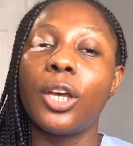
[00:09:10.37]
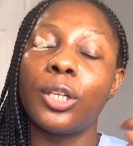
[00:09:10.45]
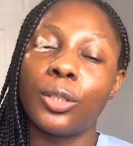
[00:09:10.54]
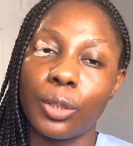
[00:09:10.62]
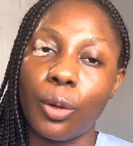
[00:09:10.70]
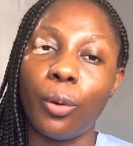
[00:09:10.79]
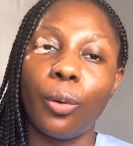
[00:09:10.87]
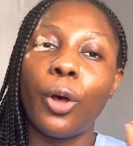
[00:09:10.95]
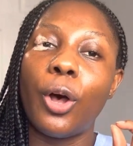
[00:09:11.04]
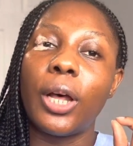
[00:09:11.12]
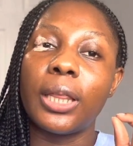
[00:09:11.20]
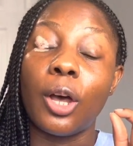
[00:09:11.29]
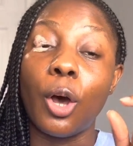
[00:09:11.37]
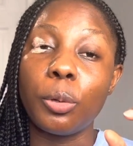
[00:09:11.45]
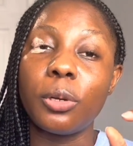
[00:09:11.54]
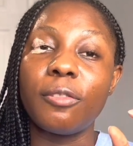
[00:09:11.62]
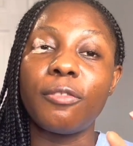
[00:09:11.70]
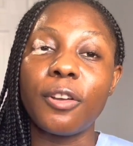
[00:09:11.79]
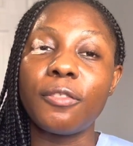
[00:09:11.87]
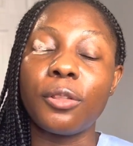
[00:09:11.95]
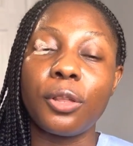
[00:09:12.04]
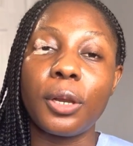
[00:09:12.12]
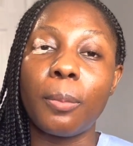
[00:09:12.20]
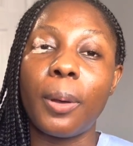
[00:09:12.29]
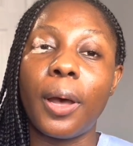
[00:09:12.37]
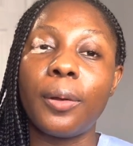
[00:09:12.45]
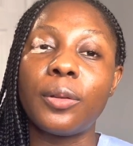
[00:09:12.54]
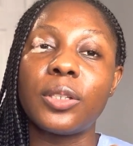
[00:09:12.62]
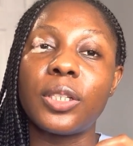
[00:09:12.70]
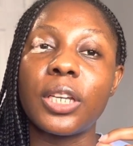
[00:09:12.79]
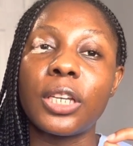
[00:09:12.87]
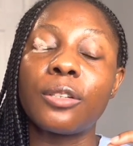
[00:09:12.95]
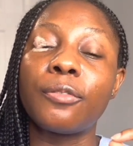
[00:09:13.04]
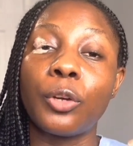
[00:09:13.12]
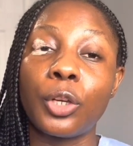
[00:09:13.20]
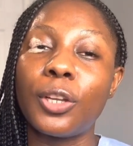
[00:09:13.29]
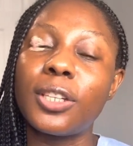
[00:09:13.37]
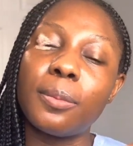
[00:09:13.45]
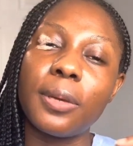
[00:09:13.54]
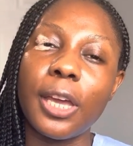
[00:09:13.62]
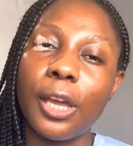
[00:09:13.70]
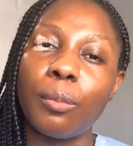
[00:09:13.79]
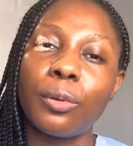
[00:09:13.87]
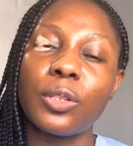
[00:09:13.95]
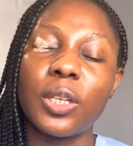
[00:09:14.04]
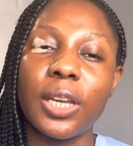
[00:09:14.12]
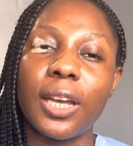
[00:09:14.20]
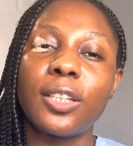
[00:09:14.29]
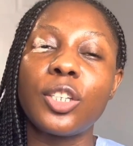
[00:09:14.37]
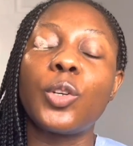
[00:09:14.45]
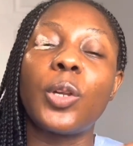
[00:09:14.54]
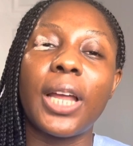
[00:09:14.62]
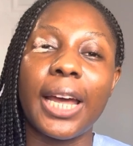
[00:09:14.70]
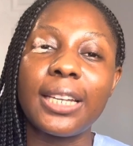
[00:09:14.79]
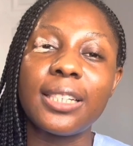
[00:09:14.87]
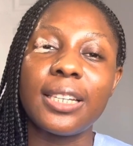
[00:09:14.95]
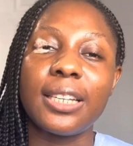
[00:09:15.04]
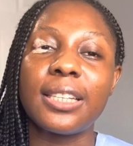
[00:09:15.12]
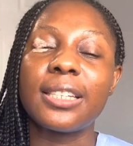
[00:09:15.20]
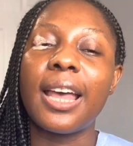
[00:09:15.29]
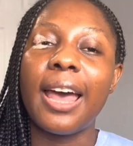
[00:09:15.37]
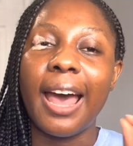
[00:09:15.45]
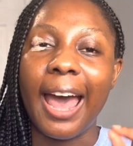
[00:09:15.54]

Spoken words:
So the £153 is for you to be able to get your license